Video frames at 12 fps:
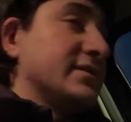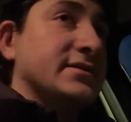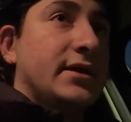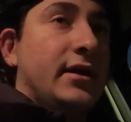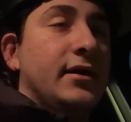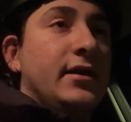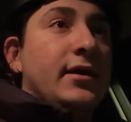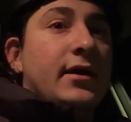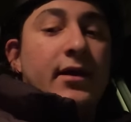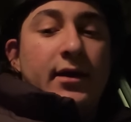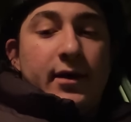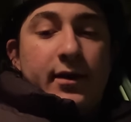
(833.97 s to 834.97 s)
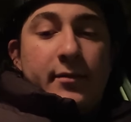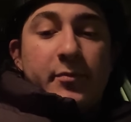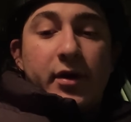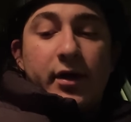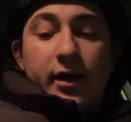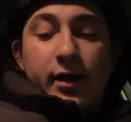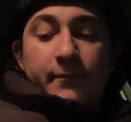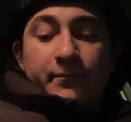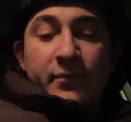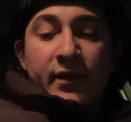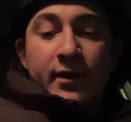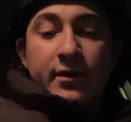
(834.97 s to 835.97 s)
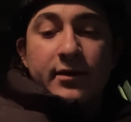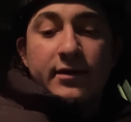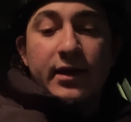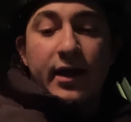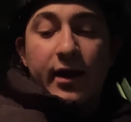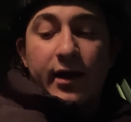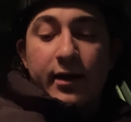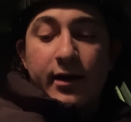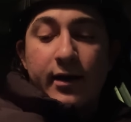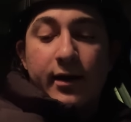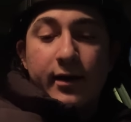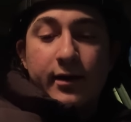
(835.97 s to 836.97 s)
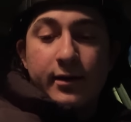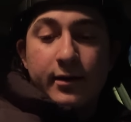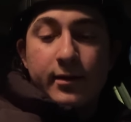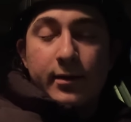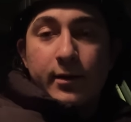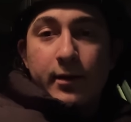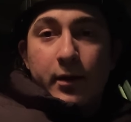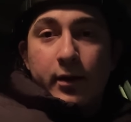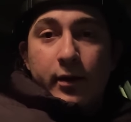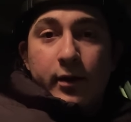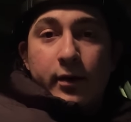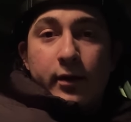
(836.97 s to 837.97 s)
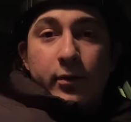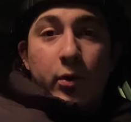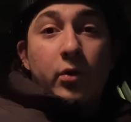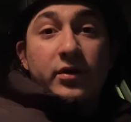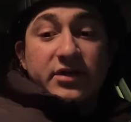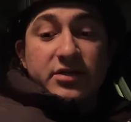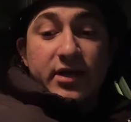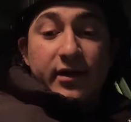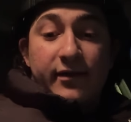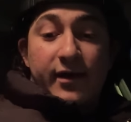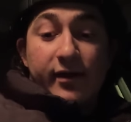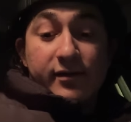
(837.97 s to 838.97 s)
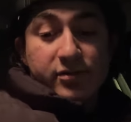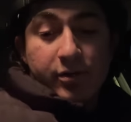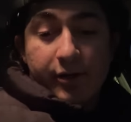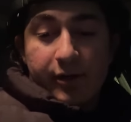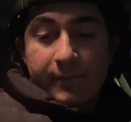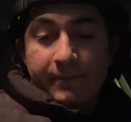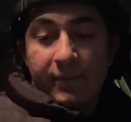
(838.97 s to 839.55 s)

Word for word: to say. But, um, yeah, uh, holy shit, that is hard.